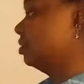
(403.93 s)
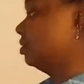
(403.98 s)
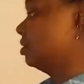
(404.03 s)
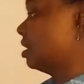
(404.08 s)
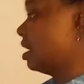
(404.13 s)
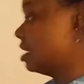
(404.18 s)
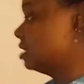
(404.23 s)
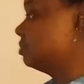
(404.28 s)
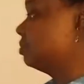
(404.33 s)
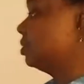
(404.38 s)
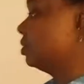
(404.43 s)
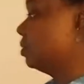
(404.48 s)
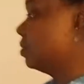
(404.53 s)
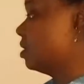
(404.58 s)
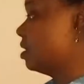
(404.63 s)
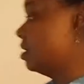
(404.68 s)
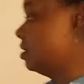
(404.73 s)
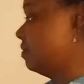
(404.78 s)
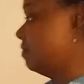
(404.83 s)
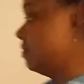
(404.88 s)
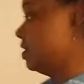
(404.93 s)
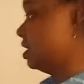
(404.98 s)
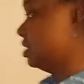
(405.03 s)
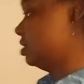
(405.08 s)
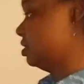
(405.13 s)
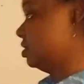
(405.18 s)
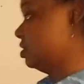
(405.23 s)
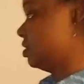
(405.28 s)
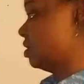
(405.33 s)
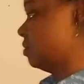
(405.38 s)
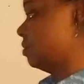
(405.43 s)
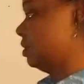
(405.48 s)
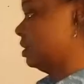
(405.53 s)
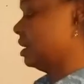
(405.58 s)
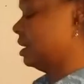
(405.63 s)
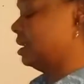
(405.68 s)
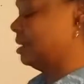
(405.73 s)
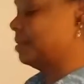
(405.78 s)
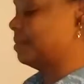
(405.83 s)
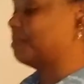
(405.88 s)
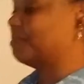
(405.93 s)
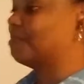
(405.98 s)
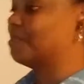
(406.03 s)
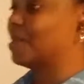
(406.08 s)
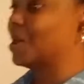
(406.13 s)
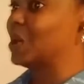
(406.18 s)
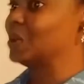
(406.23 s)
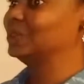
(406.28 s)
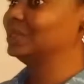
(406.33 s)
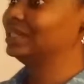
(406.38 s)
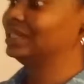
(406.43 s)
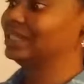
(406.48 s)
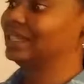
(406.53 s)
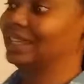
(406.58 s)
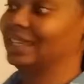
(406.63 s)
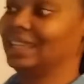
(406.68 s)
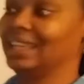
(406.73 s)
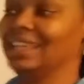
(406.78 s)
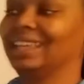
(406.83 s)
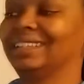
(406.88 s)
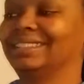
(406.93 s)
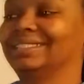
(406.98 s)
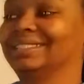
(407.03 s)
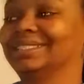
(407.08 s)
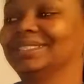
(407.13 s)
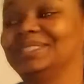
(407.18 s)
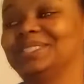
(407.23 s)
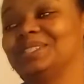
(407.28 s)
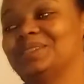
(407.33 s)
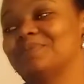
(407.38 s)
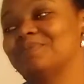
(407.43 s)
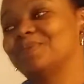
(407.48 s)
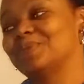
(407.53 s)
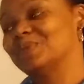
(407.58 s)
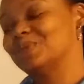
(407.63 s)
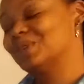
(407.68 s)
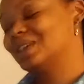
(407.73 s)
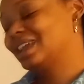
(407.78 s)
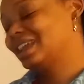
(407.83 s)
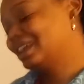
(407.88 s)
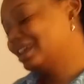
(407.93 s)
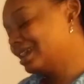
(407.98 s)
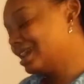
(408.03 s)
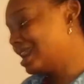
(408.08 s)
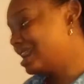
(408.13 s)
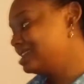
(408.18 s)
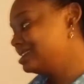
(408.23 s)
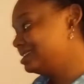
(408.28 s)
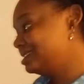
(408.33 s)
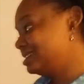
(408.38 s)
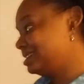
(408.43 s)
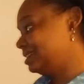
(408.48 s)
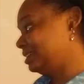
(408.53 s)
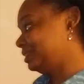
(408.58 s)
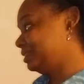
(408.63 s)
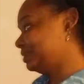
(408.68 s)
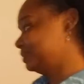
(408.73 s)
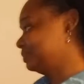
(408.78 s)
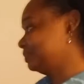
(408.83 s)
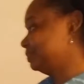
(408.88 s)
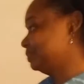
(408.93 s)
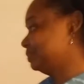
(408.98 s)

hospital-acquired infections are related mostly to poor hand hygiene.